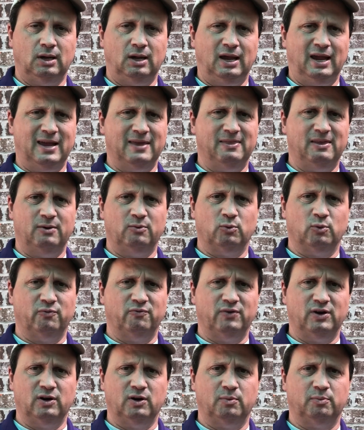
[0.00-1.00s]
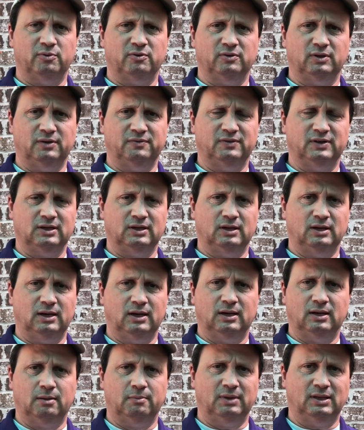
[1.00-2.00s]
and they were very prolific.
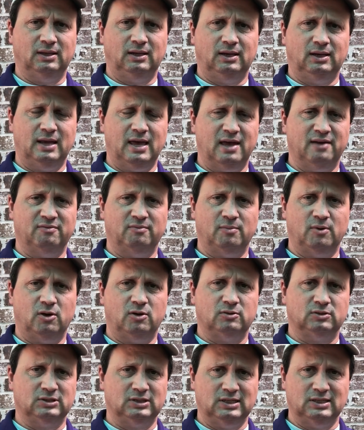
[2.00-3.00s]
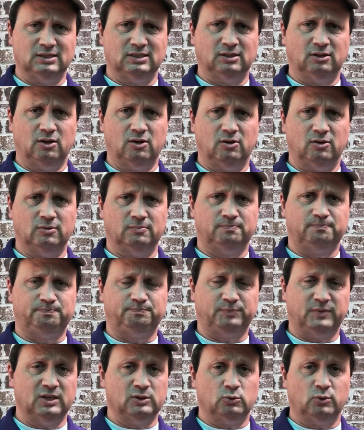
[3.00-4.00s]
And I mean, he'd have them all season long,
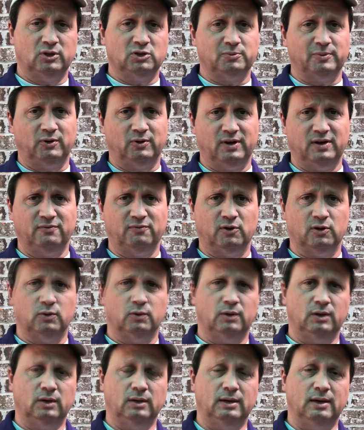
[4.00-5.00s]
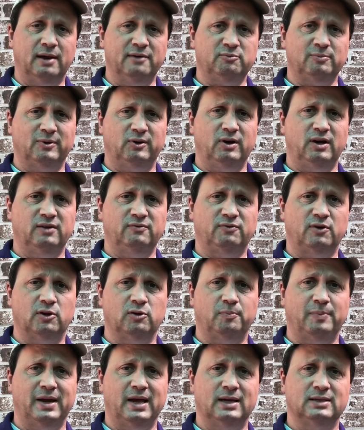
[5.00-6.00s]
as well as my grandfather. After my grandfather
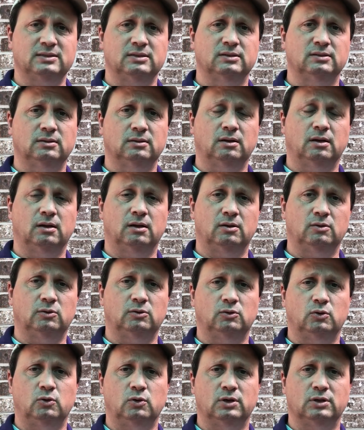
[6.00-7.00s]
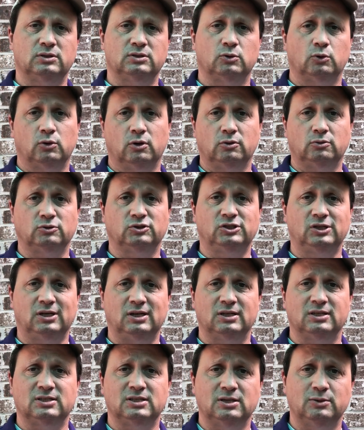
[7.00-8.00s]
passed and Uncle Lawrence, or Uncle
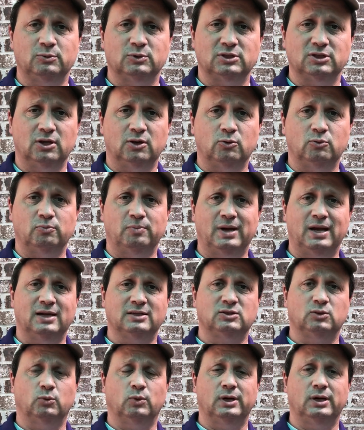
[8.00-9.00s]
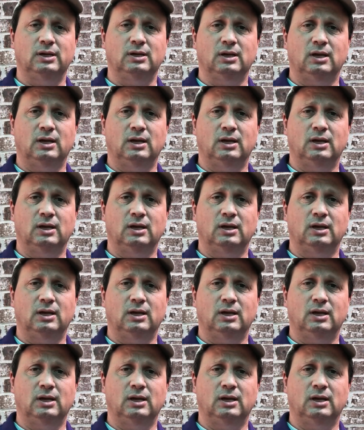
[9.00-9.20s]
Chicken as he was known, passed away,